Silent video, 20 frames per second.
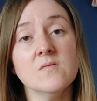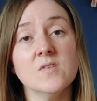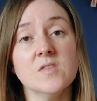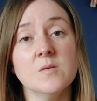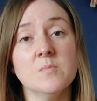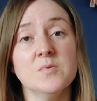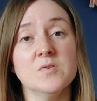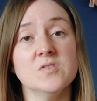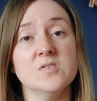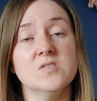for
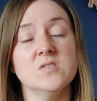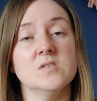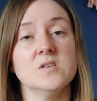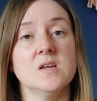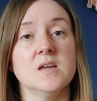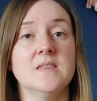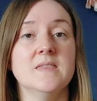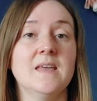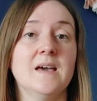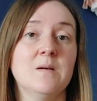the
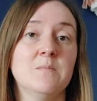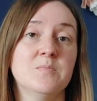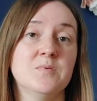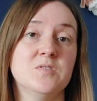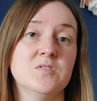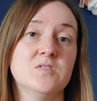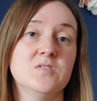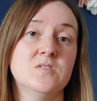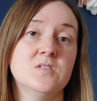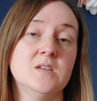bust, and that
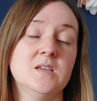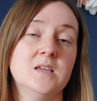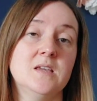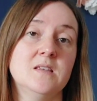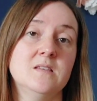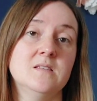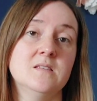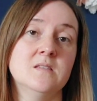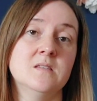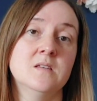bust
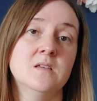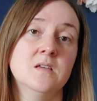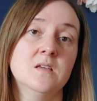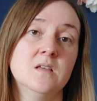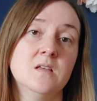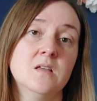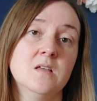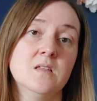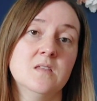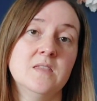is
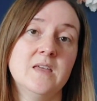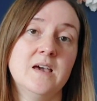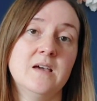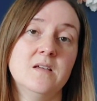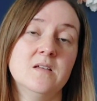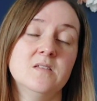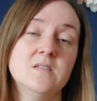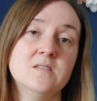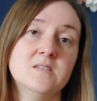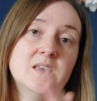
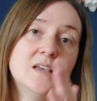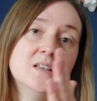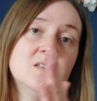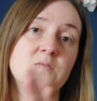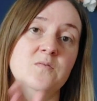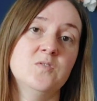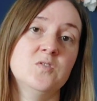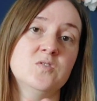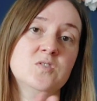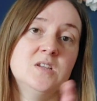that
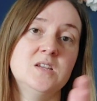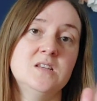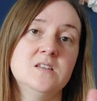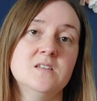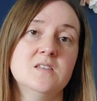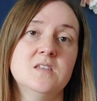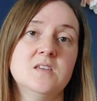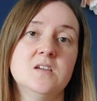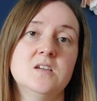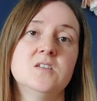size 14
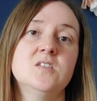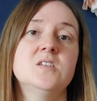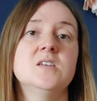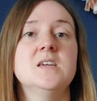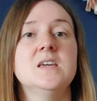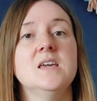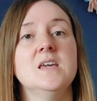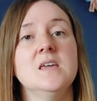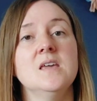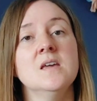to
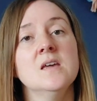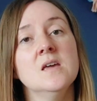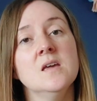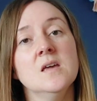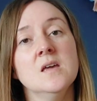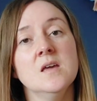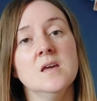30